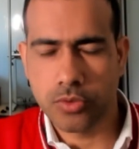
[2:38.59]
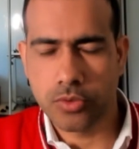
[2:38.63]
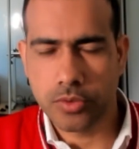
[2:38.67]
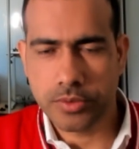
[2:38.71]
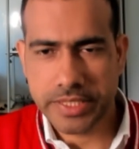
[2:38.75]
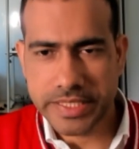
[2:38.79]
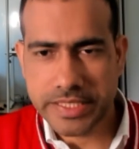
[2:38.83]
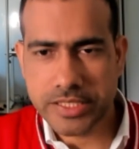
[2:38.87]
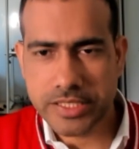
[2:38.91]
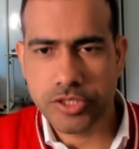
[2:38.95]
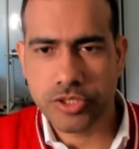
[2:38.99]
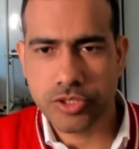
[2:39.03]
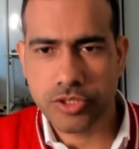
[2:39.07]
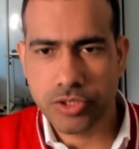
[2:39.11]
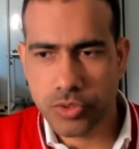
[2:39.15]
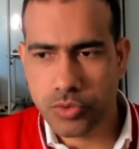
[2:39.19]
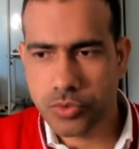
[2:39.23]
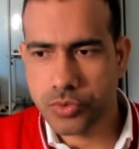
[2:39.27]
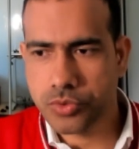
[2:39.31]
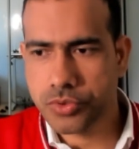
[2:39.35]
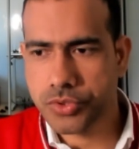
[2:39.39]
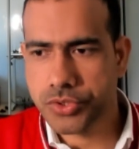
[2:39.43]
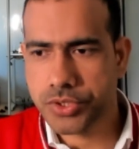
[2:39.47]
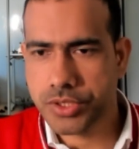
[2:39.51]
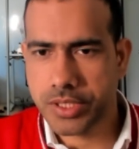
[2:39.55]
teaching
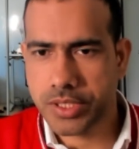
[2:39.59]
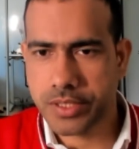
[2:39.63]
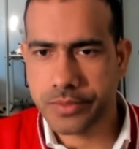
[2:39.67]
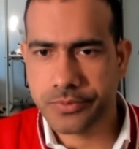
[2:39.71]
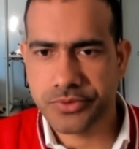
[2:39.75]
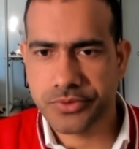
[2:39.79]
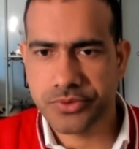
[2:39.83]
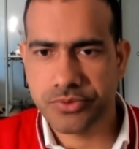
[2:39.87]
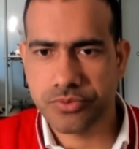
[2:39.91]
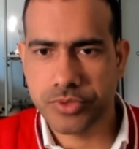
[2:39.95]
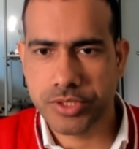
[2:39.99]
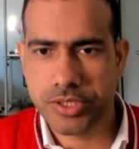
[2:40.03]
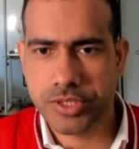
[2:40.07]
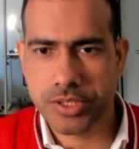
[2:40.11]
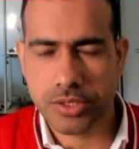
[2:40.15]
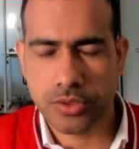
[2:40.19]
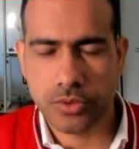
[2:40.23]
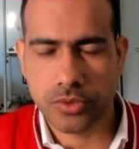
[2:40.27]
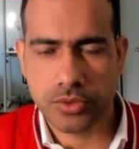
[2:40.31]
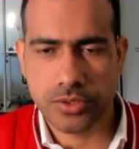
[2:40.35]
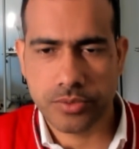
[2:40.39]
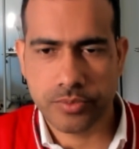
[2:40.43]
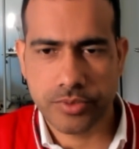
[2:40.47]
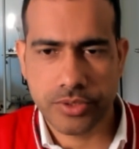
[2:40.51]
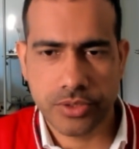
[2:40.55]
you stuffs which are
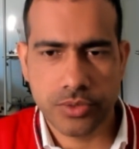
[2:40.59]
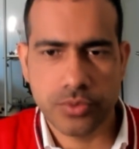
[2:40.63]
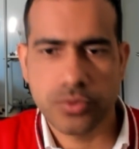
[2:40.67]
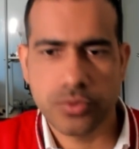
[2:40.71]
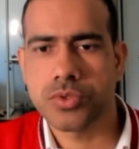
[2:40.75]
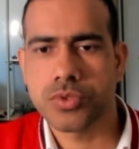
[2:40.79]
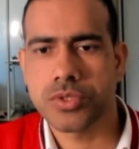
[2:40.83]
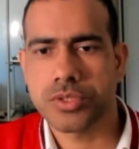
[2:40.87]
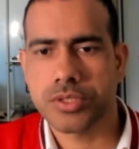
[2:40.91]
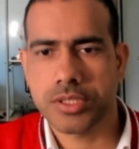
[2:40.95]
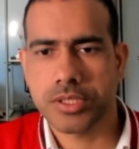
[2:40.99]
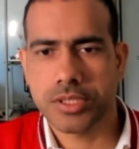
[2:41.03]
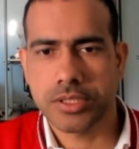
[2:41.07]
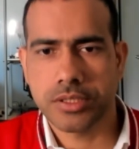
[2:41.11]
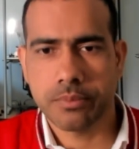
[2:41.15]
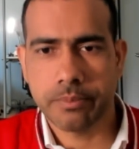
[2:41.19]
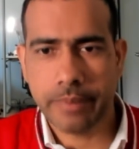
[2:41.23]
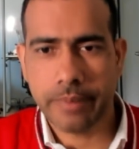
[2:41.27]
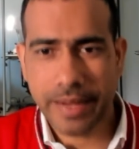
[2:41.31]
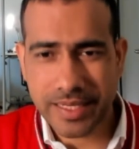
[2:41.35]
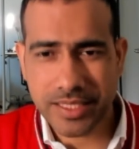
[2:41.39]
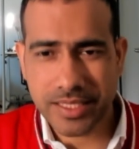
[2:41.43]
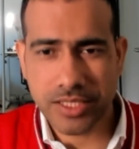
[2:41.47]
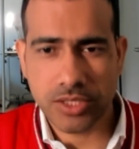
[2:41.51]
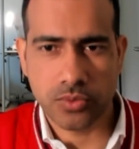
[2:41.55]
going to be used in the
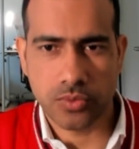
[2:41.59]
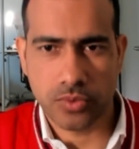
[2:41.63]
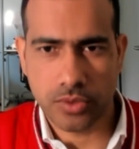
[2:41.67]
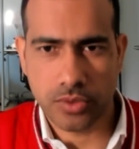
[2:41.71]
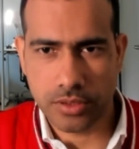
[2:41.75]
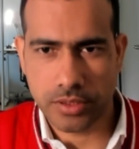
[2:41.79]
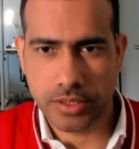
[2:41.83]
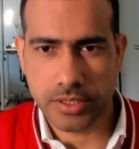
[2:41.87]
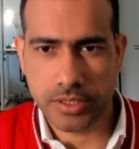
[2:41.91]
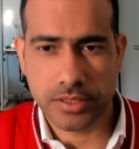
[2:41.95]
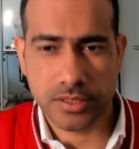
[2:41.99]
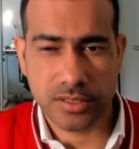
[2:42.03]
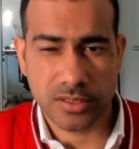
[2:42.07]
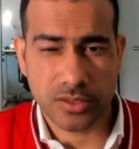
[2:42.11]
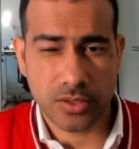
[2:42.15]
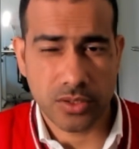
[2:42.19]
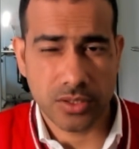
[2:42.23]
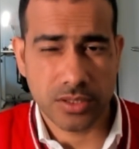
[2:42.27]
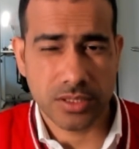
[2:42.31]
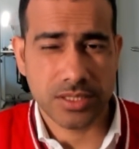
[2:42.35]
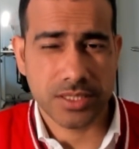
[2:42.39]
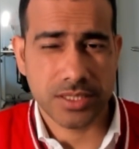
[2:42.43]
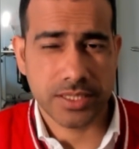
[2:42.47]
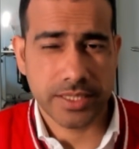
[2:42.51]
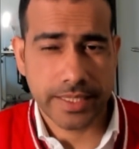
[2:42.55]
banking world, in the on
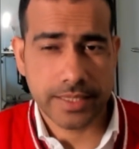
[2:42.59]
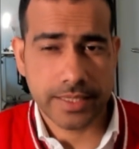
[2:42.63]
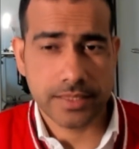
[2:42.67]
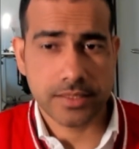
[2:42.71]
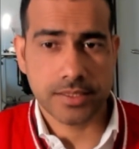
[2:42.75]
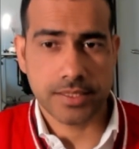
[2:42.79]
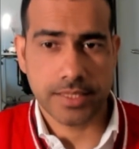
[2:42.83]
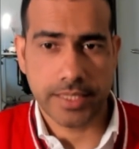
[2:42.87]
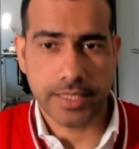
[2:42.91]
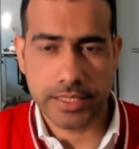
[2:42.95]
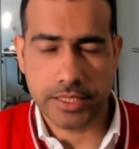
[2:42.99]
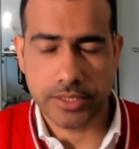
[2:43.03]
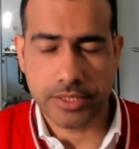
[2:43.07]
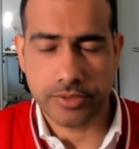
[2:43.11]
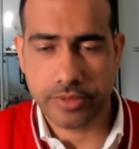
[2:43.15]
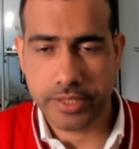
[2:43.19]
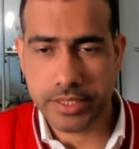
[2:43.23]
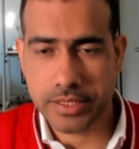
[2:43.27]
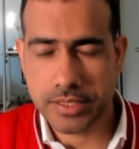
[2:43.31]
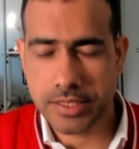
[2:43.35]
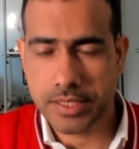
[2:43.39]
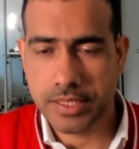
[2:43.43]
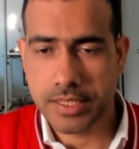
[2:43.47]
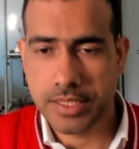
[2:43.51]
the sell side, right?